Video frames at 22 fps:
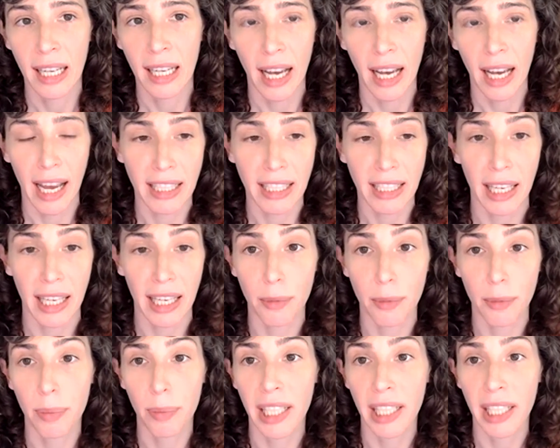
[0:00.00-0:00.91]
I
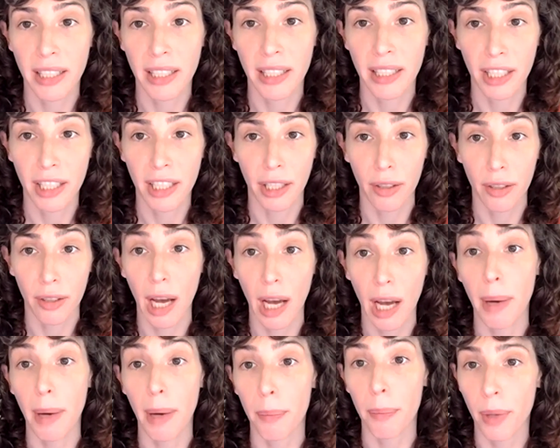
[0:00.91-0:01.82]
said, please, you know,
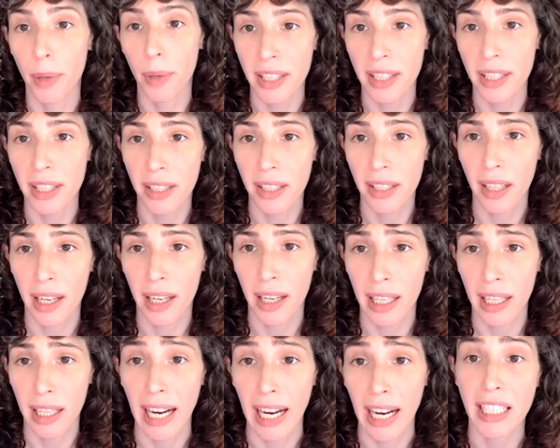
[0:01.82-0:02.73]
come up with
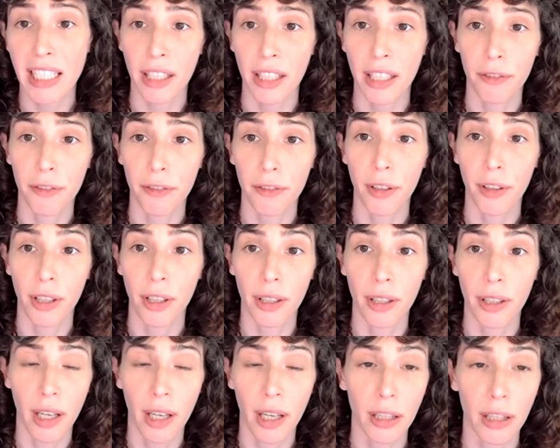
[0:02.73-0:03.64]
an idea
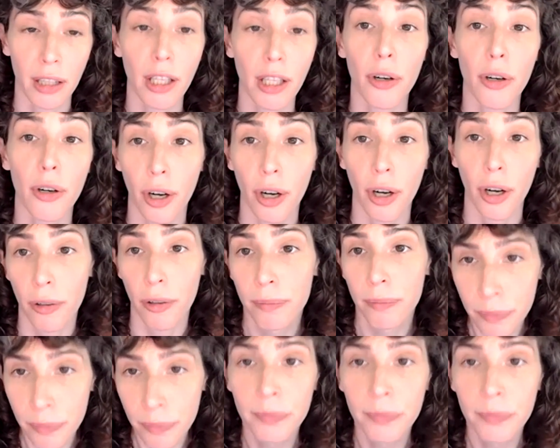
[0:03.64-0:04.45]
for a logo